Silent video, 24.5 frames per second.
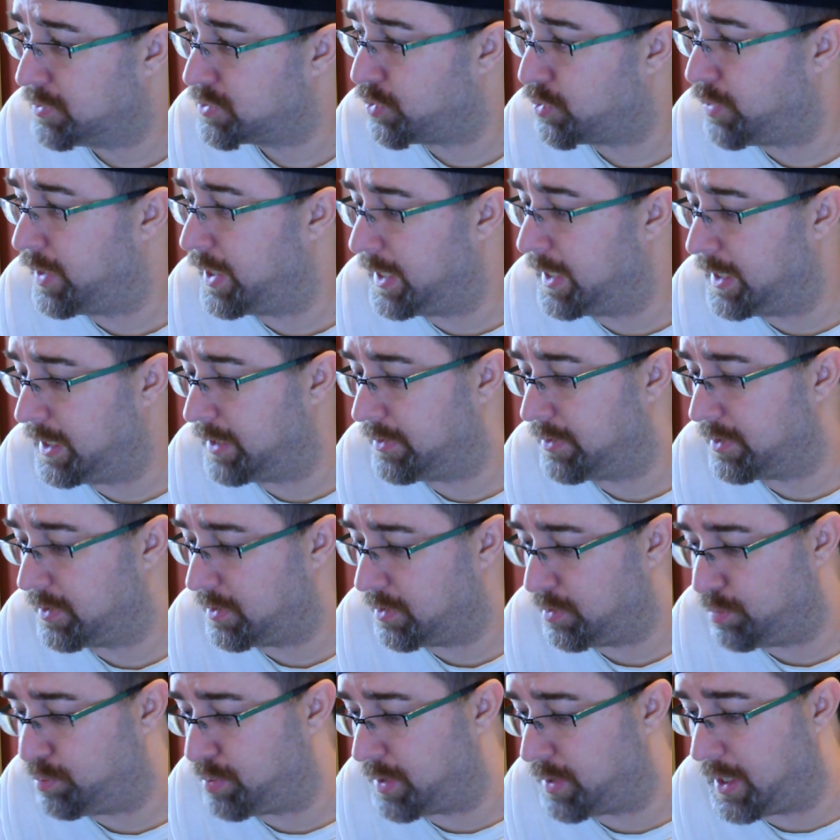away anything
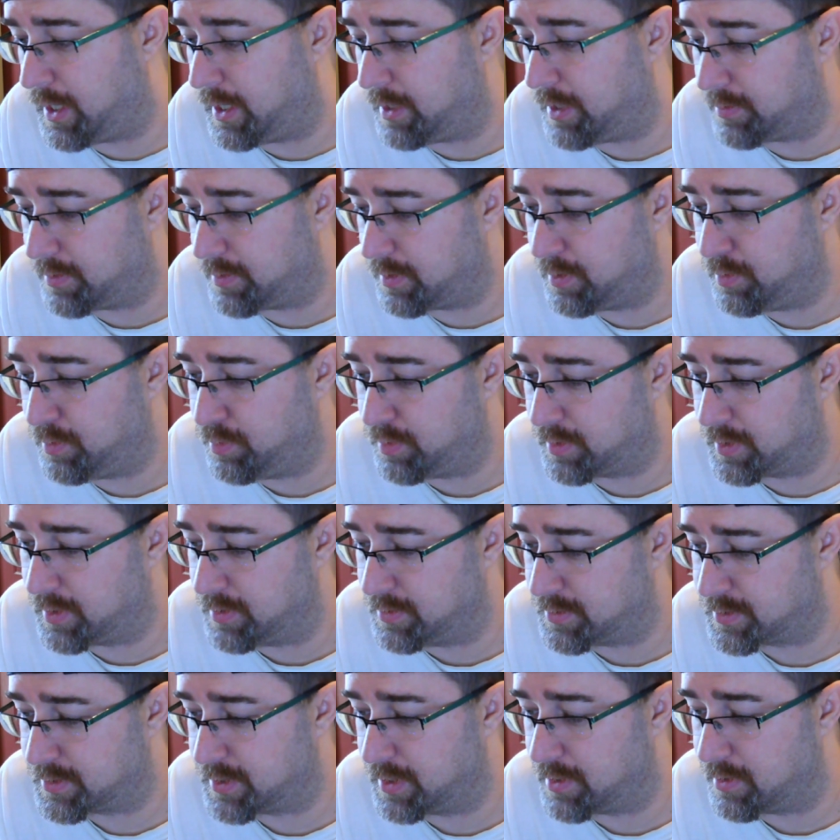you buy that you would
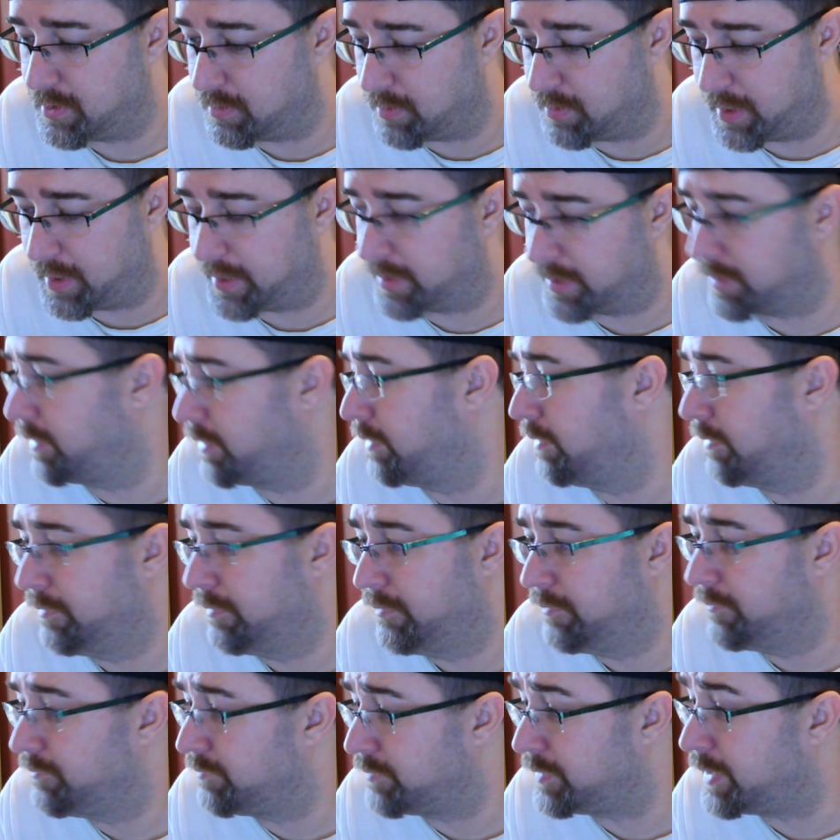consider like
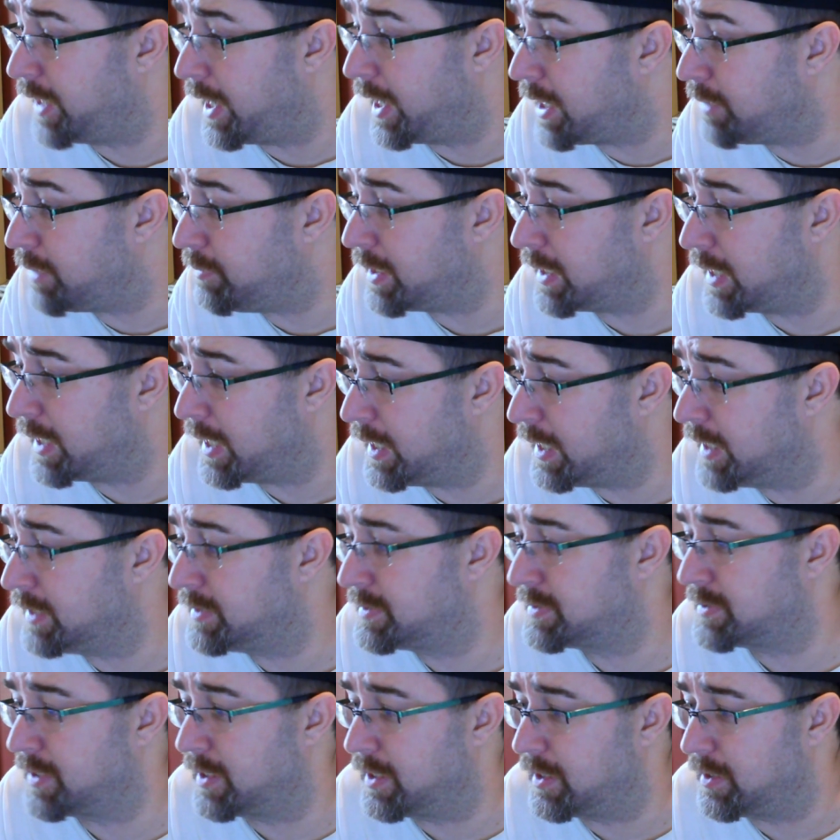gaming
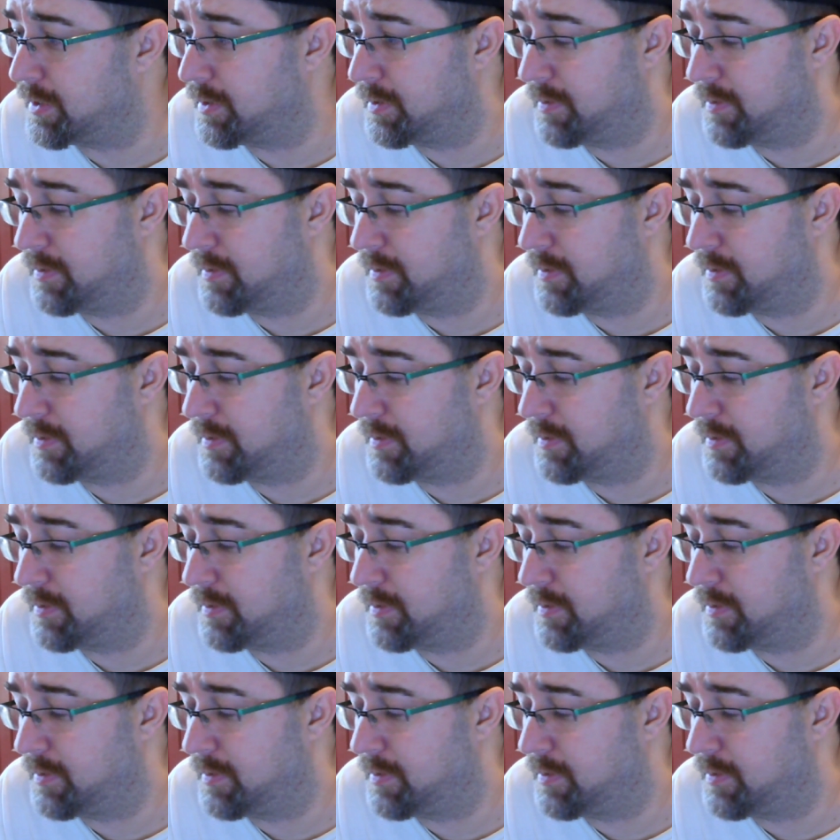headset.